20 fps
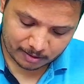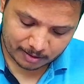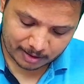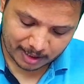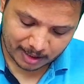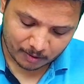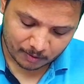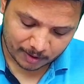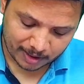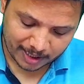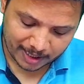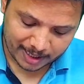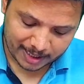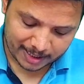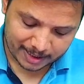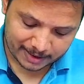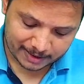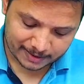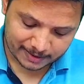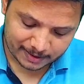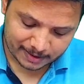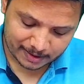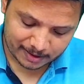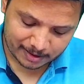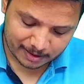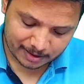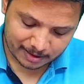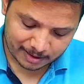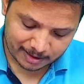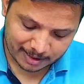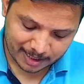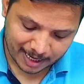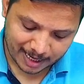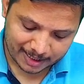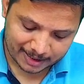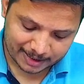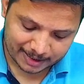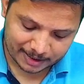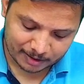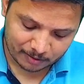Now K is
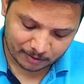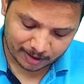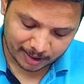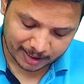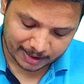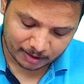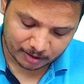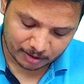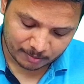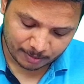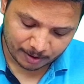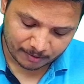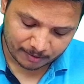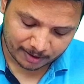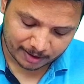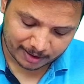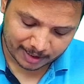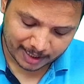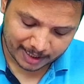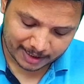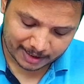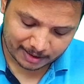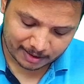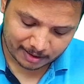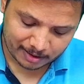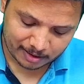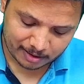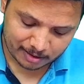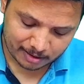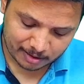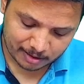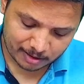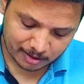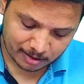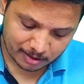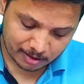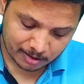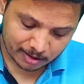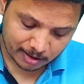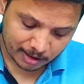9 into 10 to the power 9.
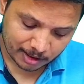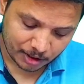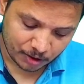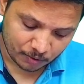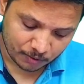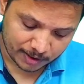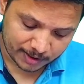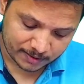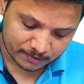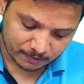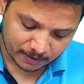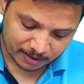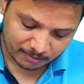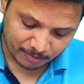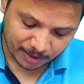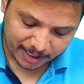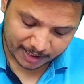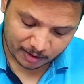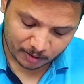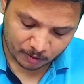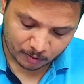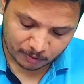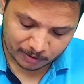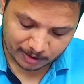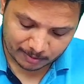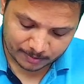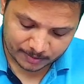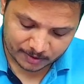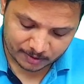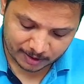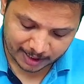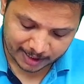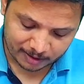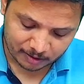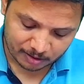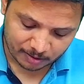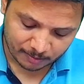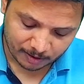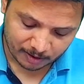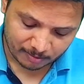Q is 1 microcoulomb, so 10
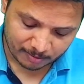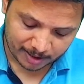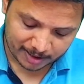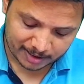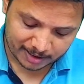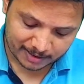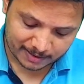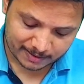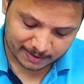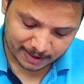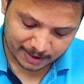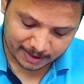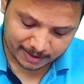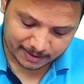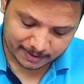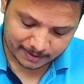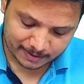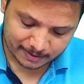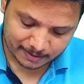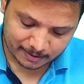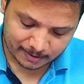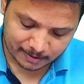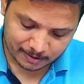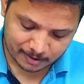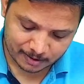to the power minus 6.